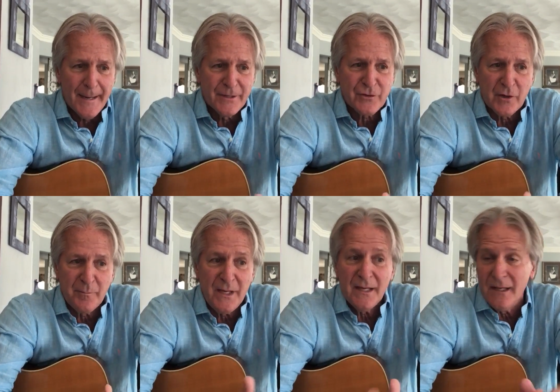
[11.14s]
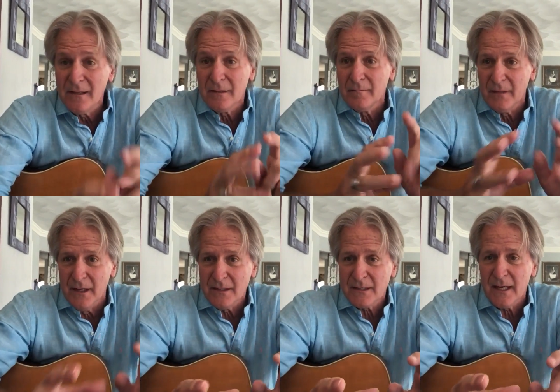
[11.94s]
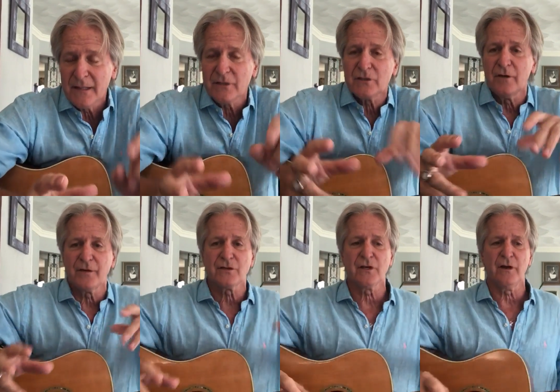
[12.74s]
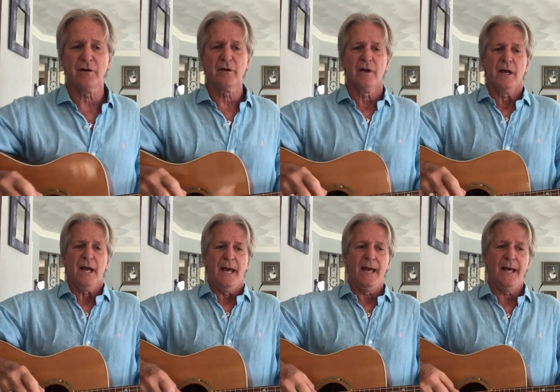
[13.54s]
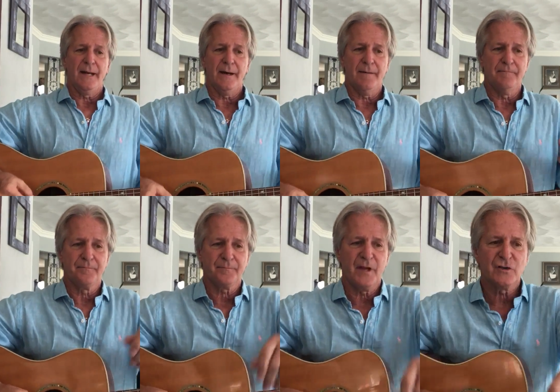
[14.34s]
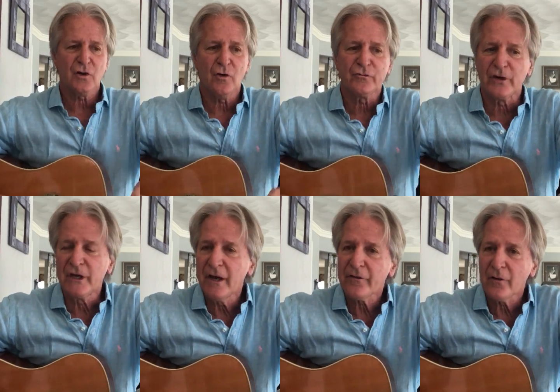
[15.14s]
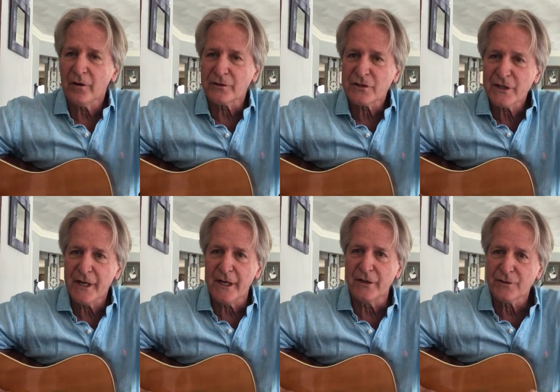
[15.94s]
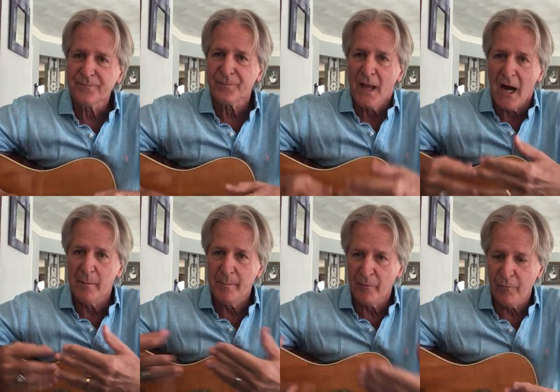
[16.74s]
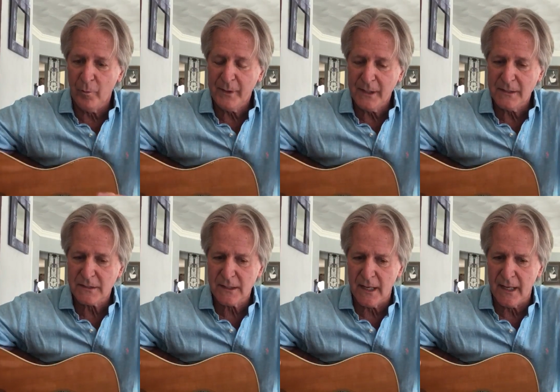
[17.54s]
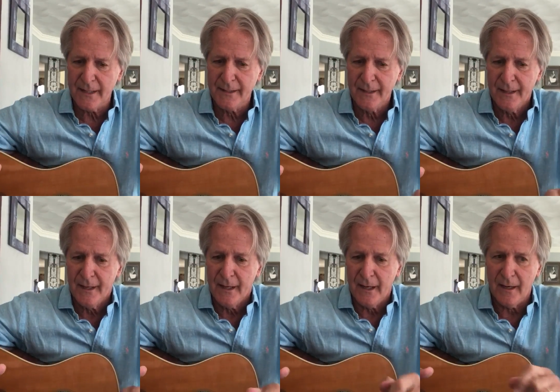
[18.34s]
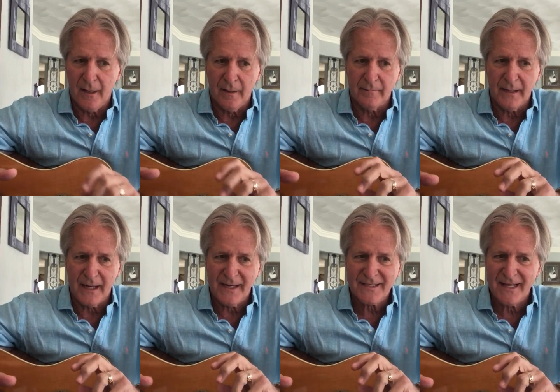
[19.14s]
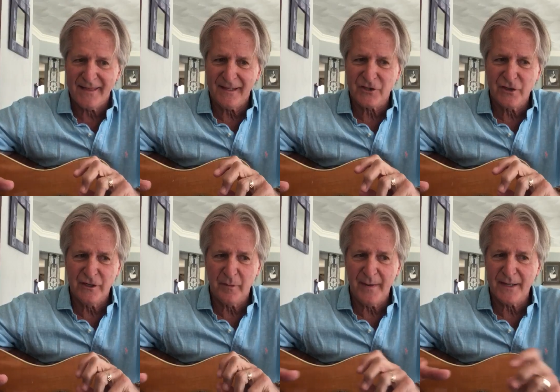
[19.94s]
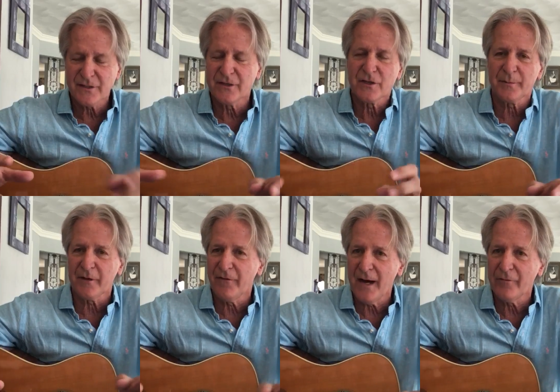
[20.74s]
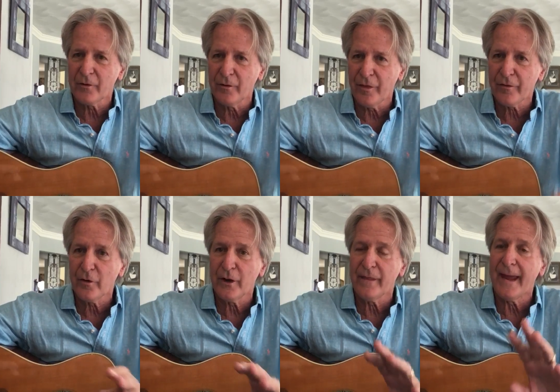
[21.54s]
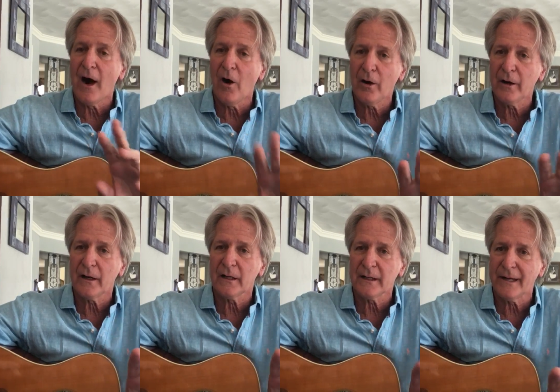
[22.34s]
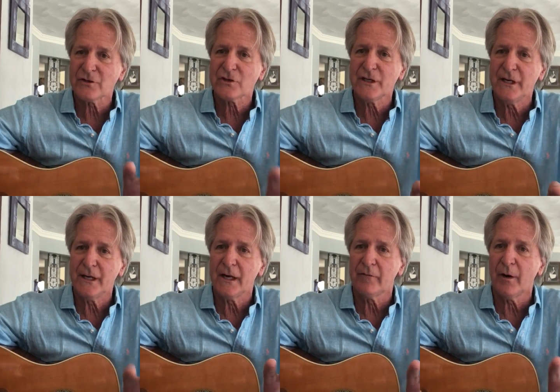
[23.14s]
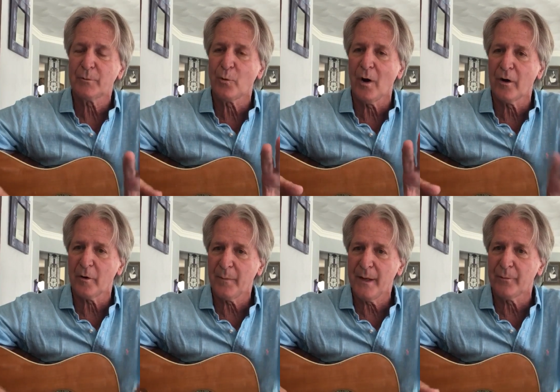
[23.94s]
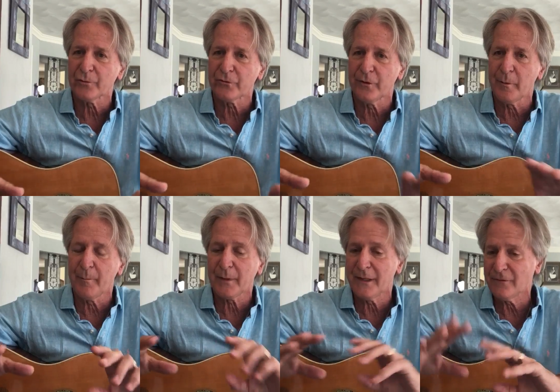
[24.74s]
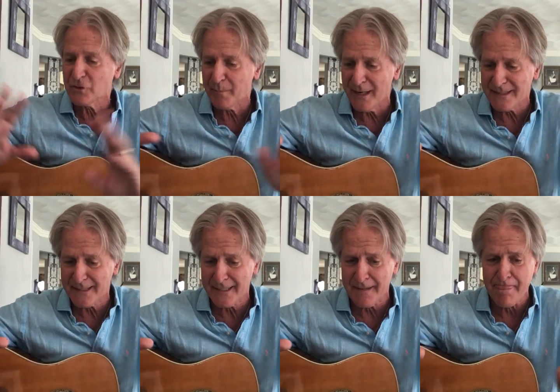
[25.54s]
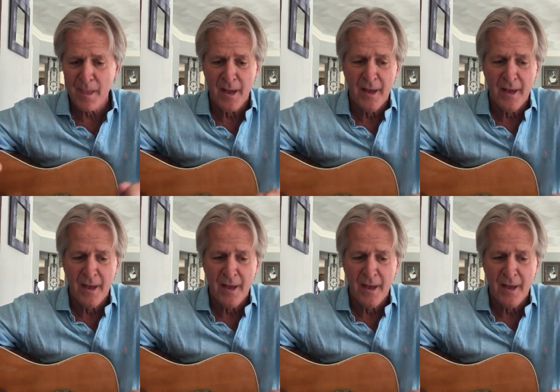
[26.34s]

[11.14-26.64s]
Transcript: It's going to be inside the Suffolk Center, and it's called Together on Stage. I'll be performing inside. I think the seating capacity is something like 530. They are going to allow seating of up to 100 people, so there'll be plenty of spacing